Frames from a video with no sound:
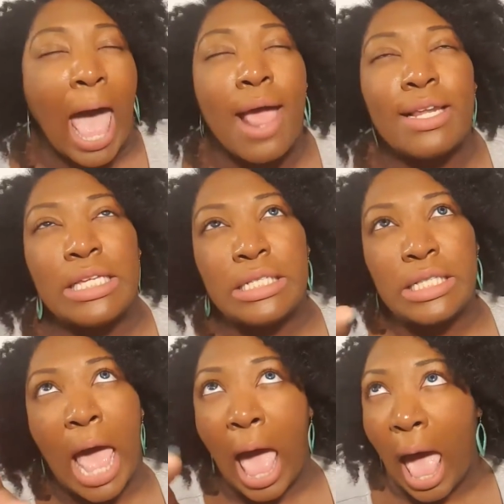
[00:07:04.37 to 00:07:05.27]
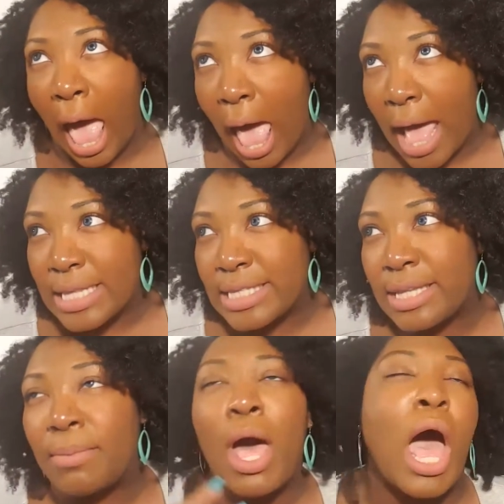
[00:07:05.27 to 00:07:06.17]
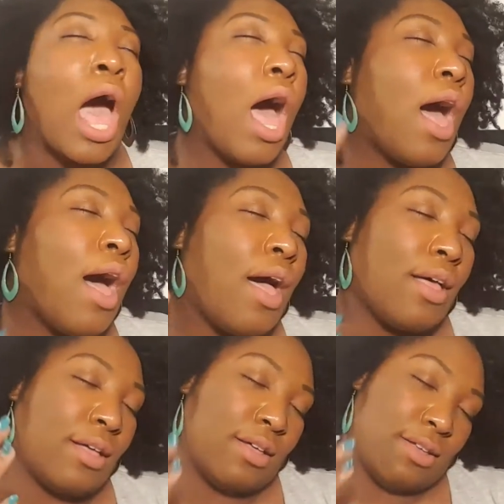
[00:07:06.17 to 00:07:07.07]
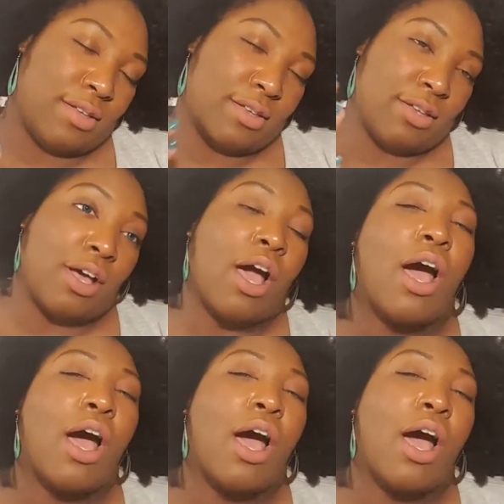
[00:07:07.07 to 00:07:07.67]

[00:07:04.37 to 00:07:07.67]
and he's handsome. Oh.